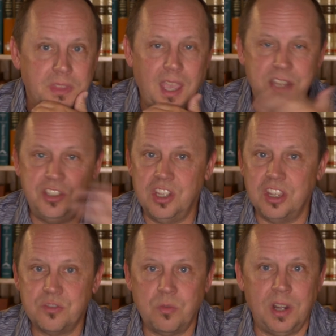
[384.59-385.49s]
I
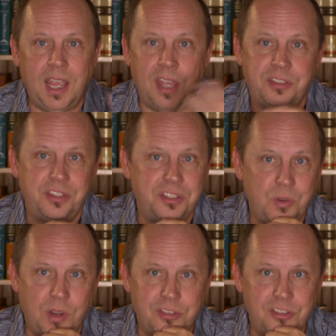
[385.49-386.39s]
just want to ask this
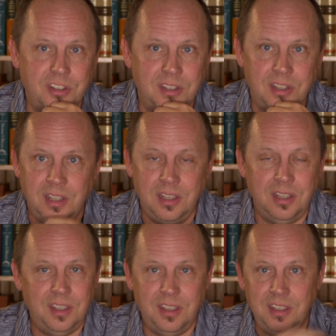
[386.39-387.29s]
question.
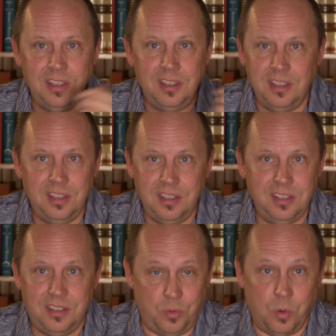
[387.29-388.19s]

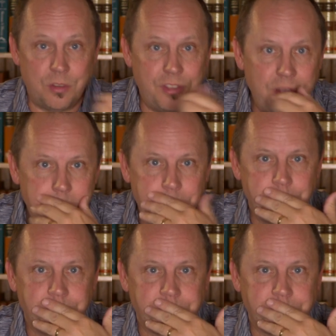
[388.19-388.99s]
Is it worth it?